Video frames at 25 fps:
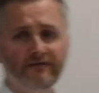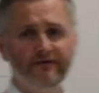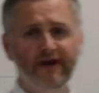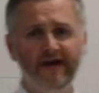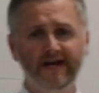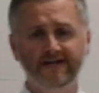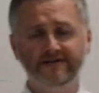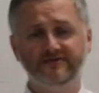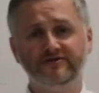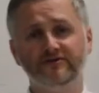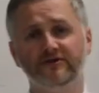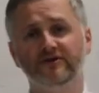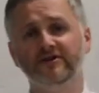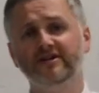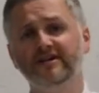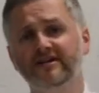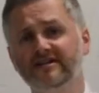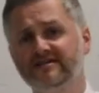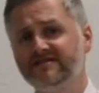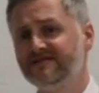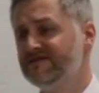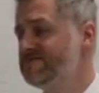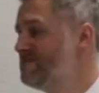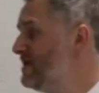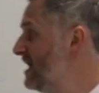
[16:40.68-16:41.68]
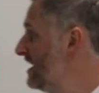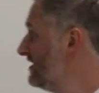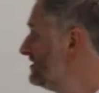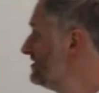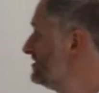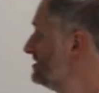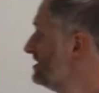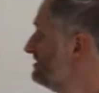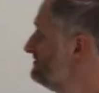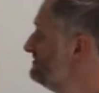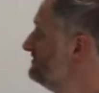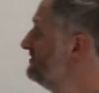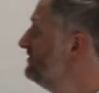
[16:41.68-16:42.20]
Right, so here's the maths
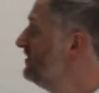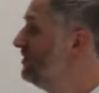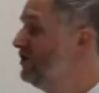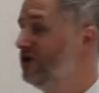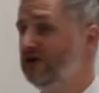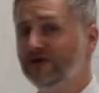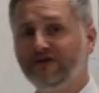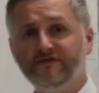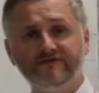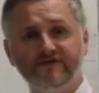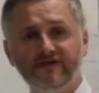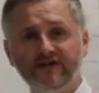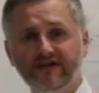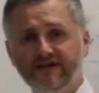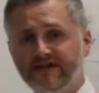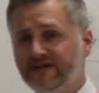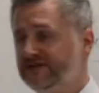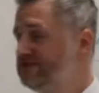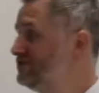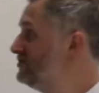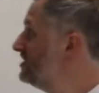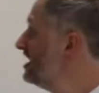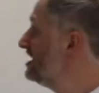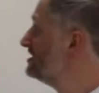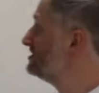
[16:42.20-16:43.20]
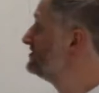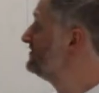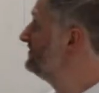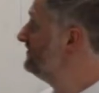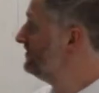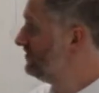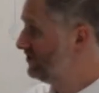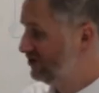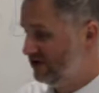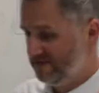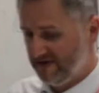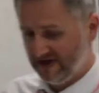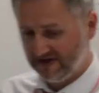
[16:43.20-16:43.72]
involved in the
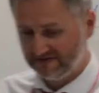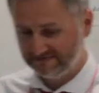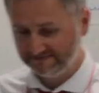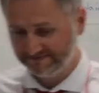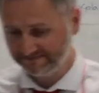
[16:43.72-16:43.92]
transformer.